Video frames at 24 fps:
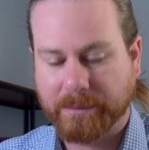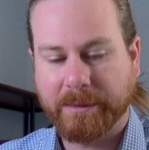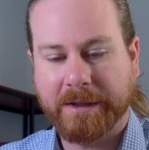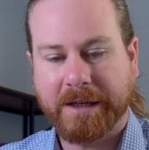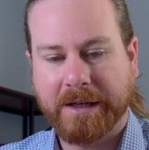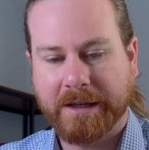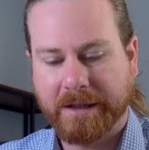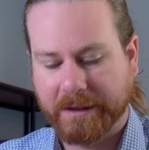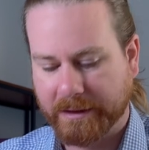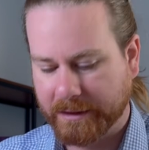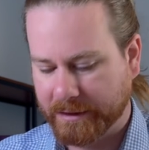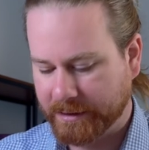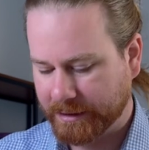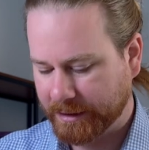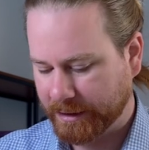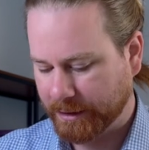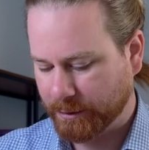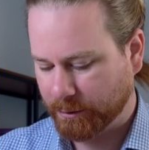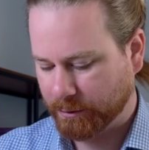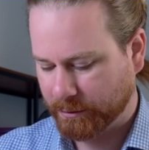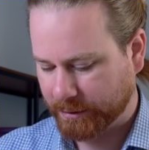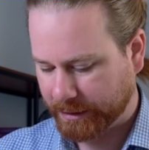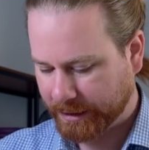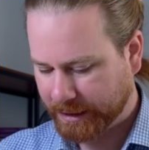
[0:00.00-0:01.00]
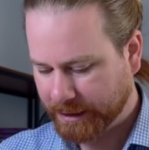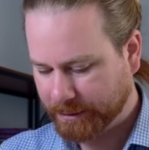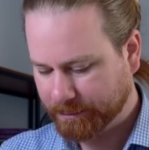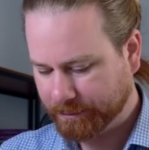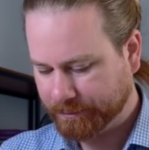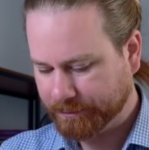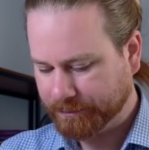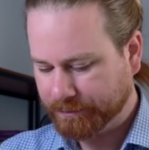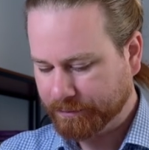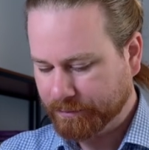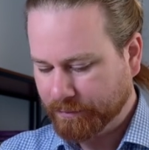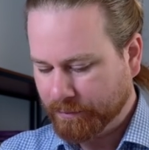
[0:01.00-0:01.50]
to be either C or D.
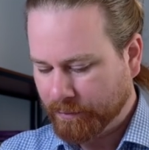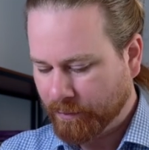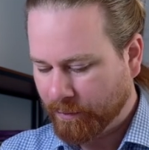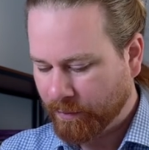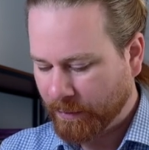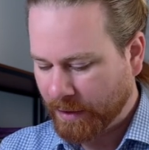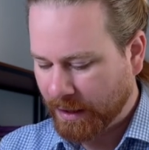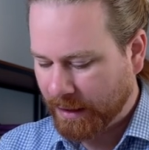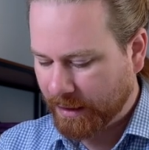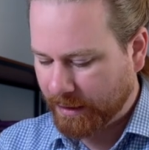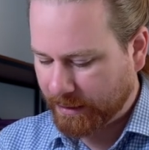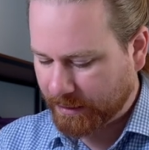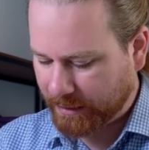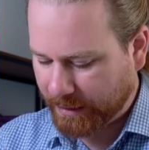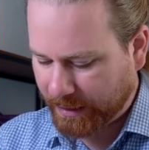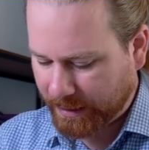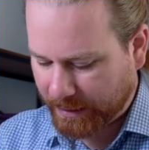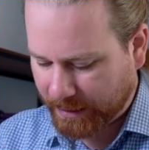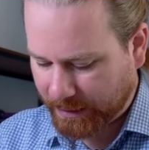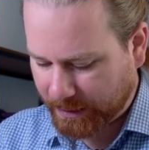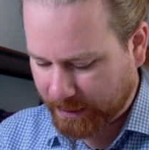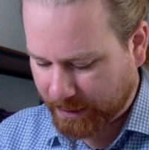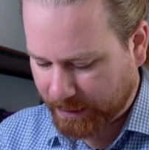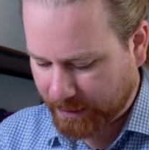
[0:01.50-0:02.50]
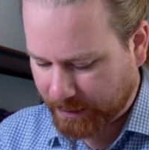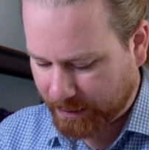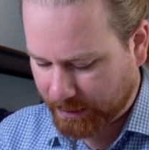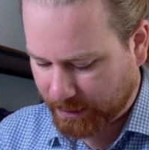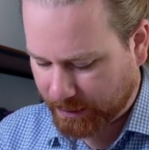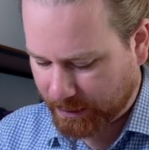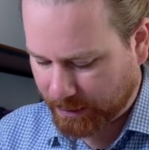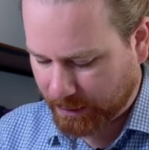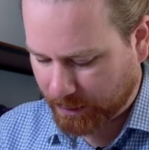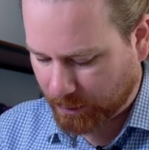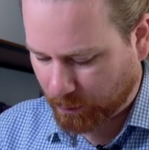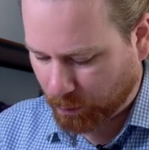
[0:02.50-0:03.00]

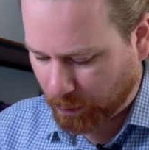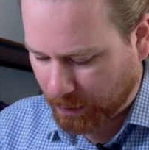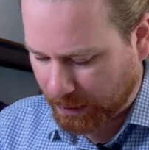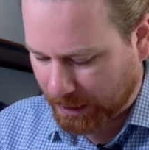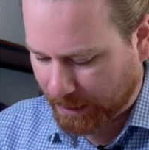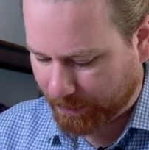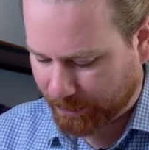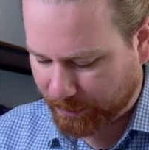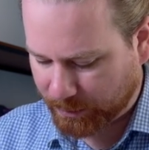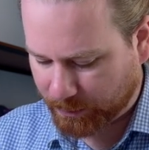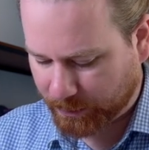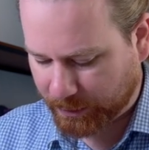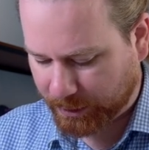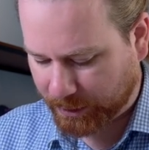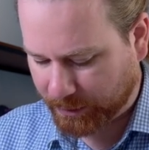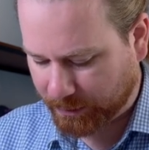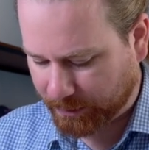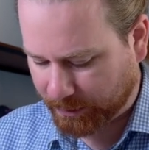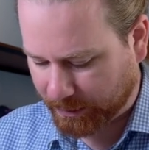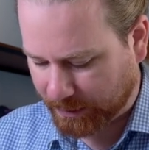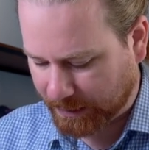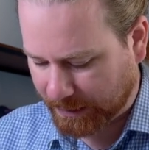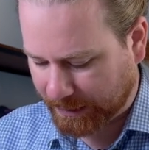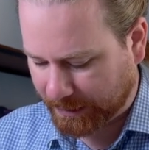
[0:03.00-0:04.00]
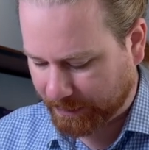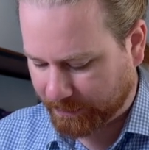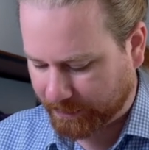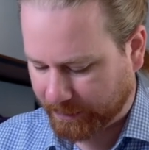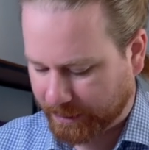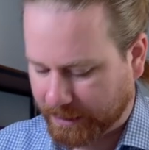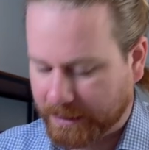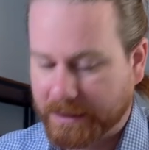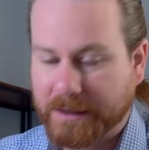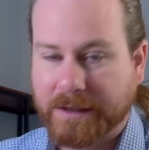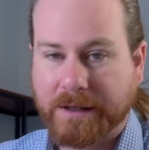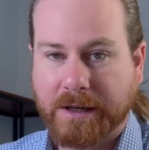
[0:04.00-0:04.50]
Then what happens when you leave
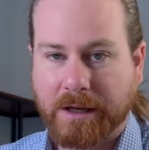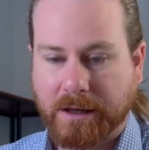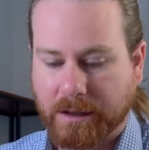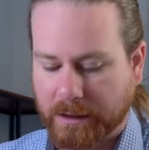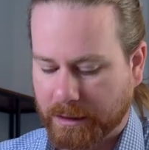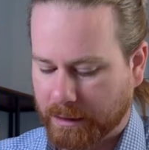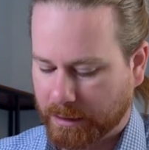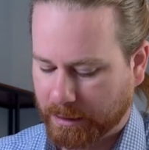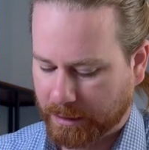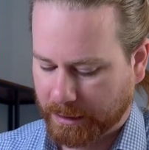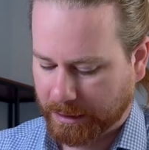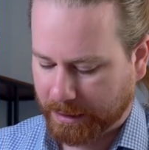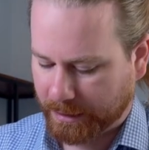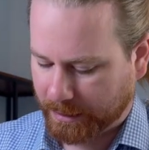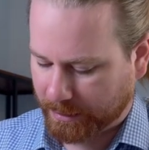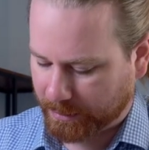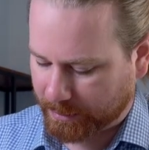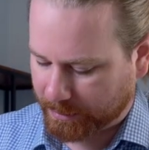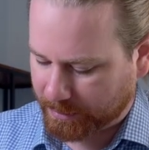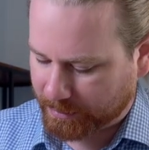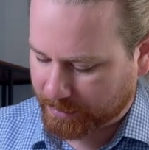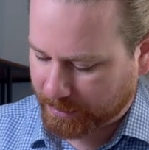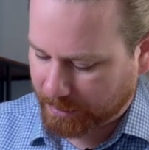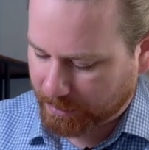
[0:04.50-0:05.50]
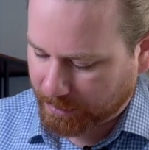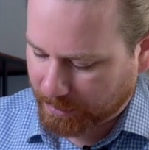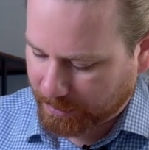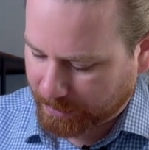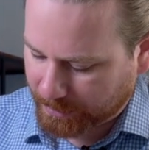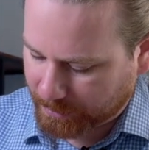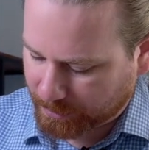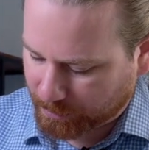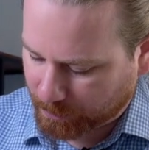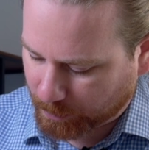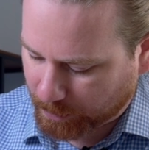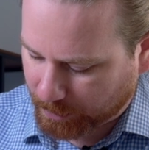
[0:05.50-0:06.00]
it in
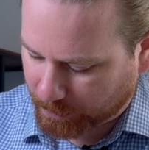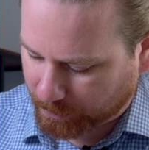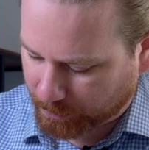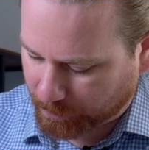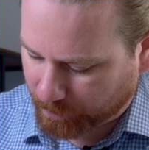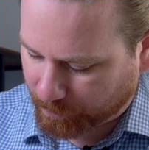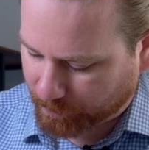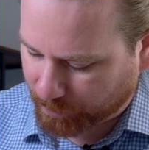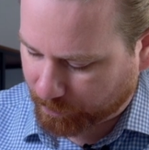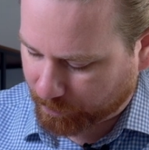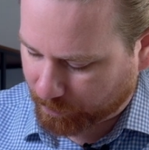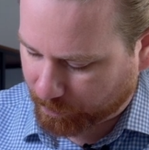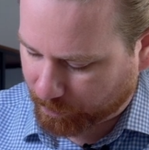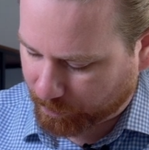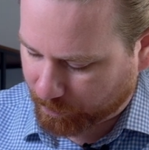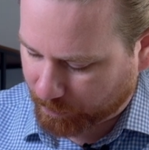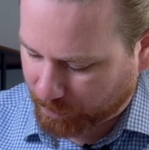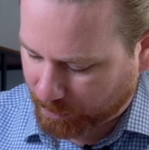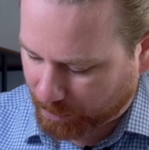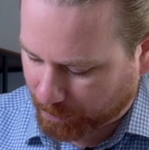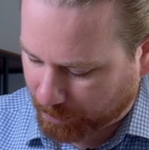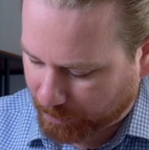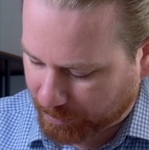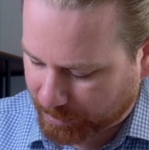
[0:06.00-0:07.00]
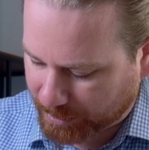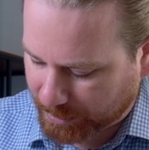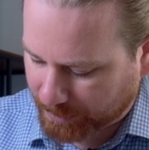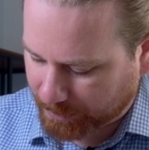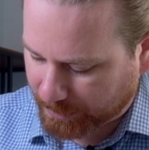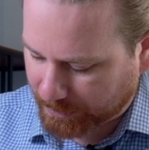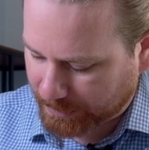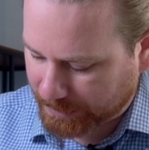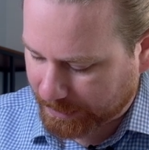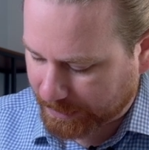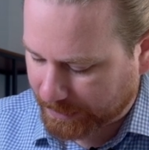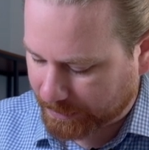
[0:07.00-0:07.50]
sunlight? Well, the
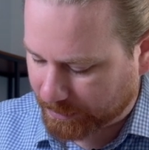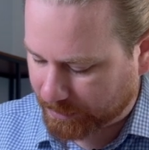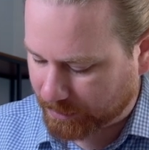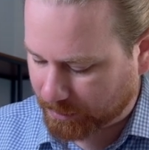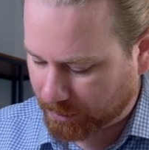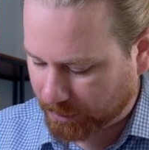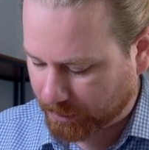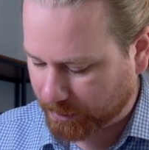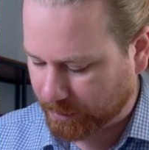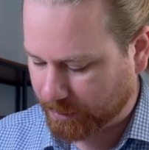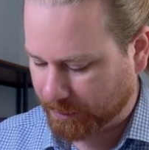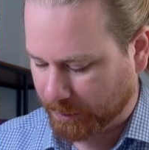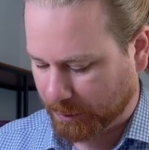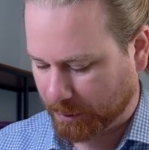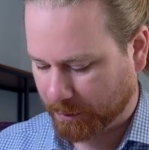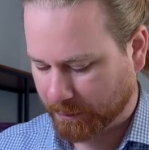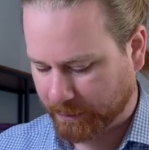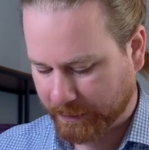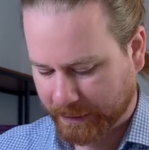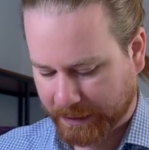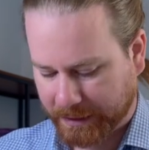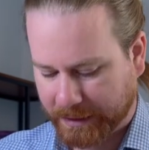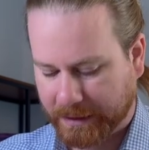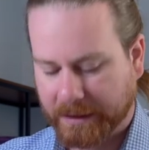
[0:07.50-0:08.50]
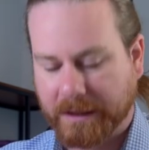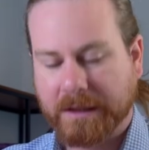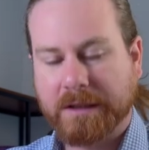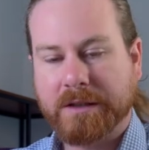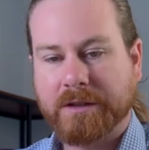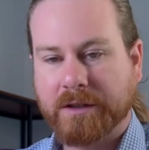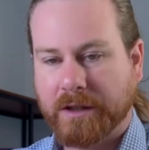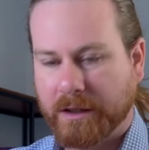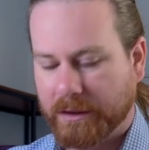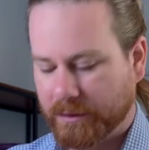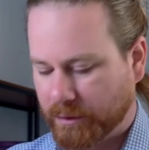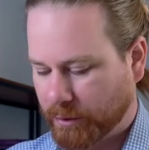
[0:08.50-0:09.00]
precipitate does not dissolve, it
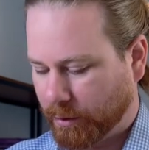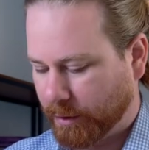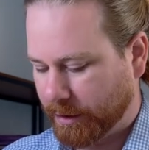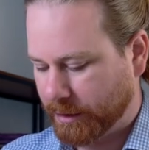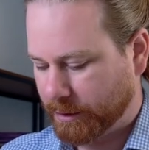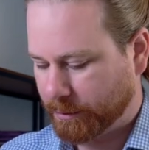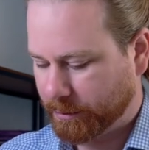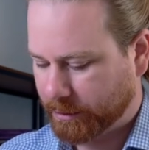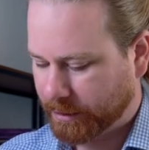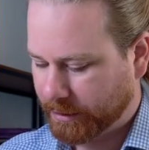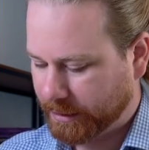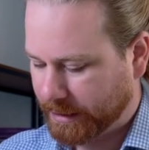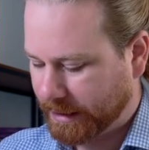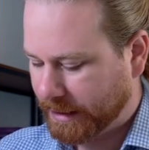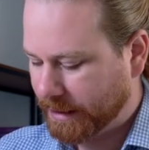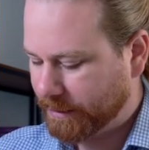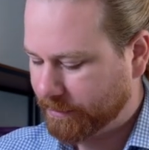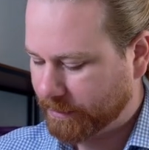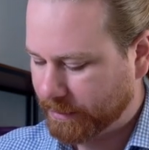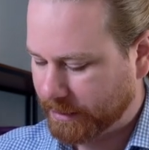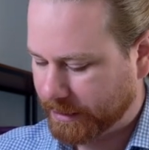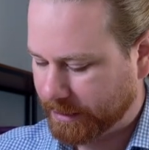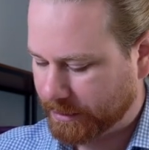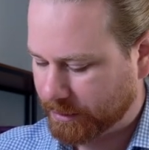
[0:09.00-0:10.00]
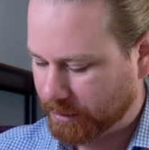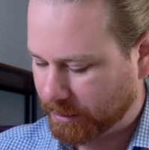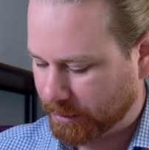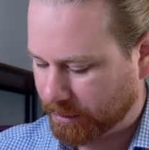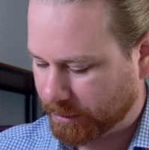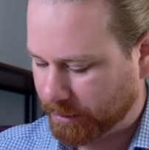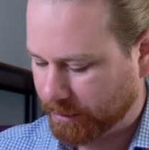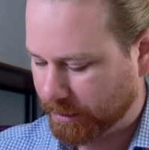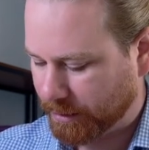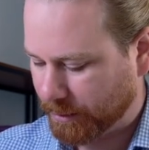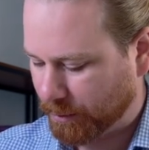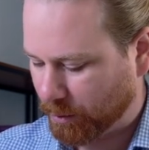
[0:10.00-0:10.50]
turns grey. So we don't even need to
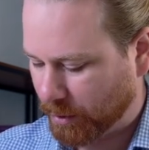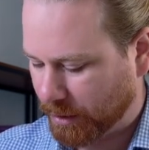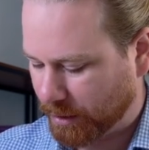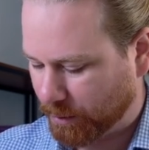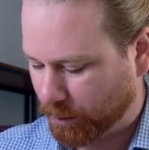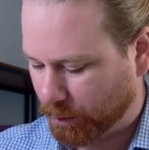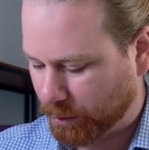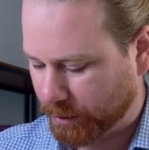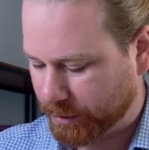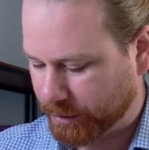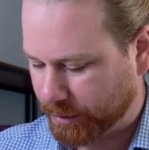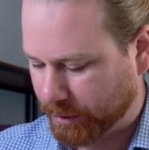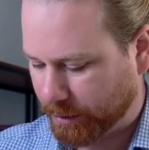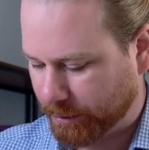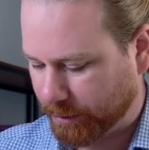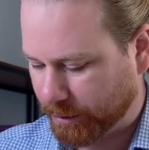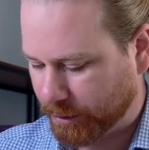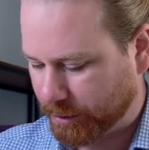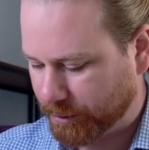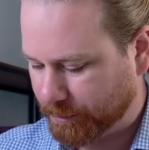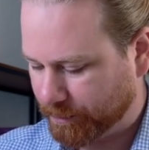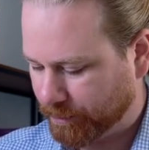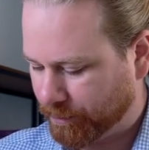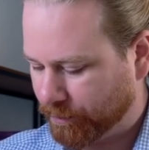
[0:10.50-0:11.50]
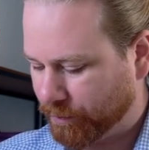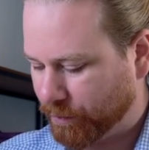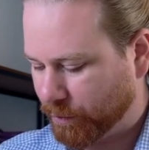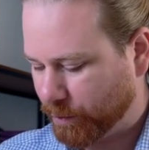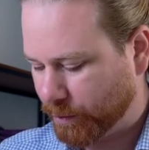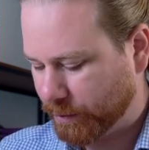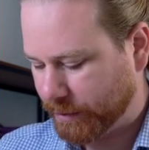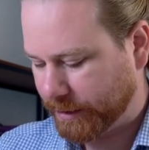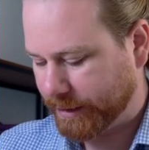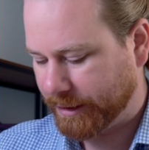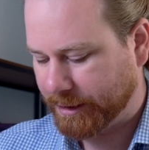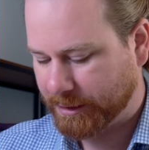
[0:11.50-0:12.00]
look at what is going on
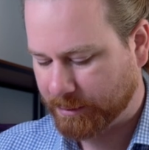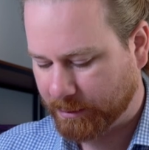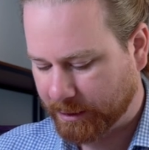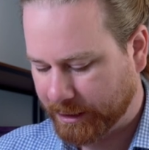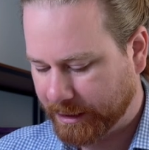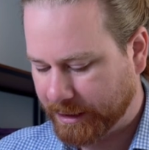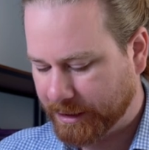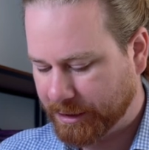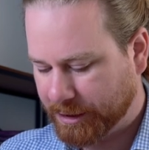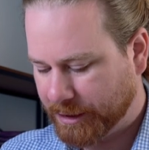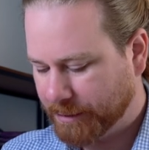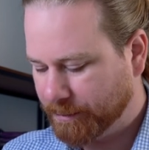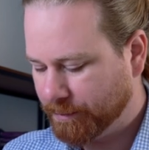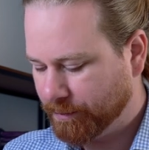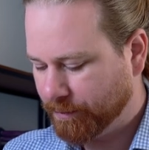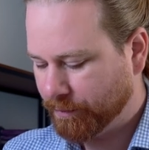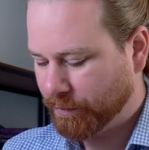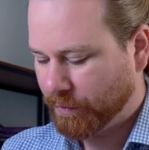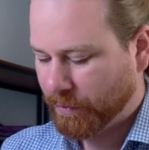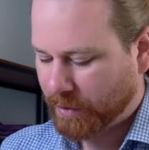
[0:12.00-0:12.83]
with the explanation.